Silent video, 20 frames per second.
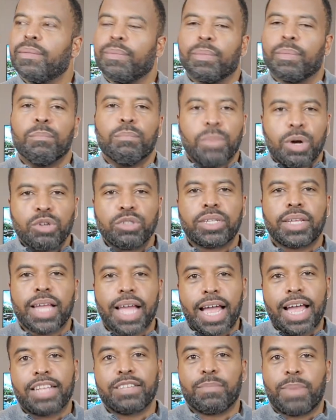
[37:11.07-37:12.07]
most
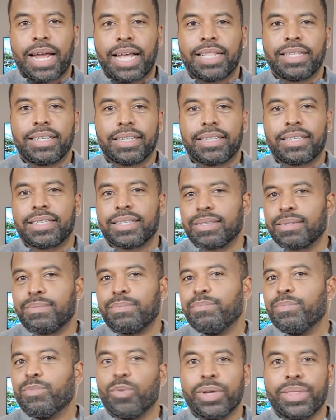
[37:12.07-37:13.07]
guys by this
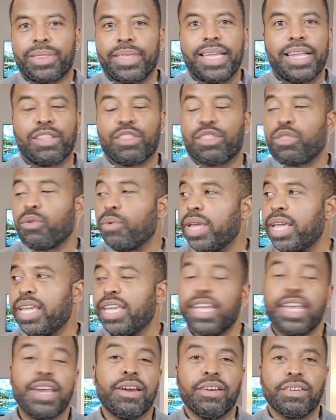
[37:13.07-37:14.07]
within three
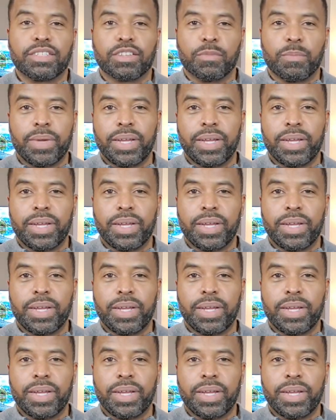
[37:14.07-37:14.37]
years of